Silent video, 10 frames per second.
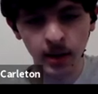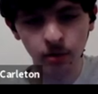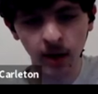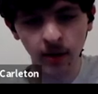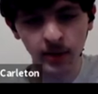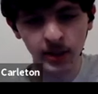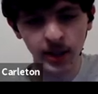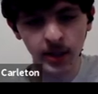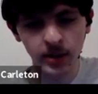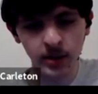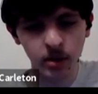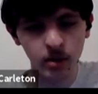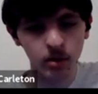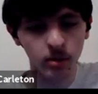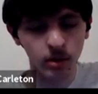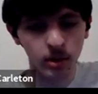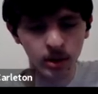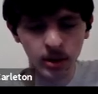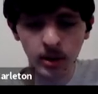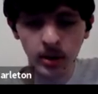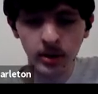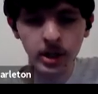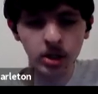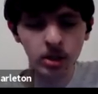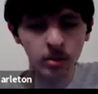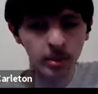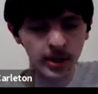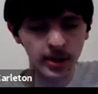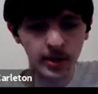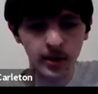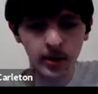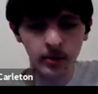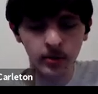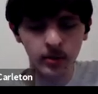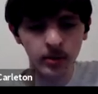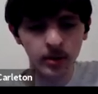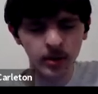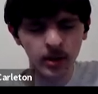And it travels into digital pin 2.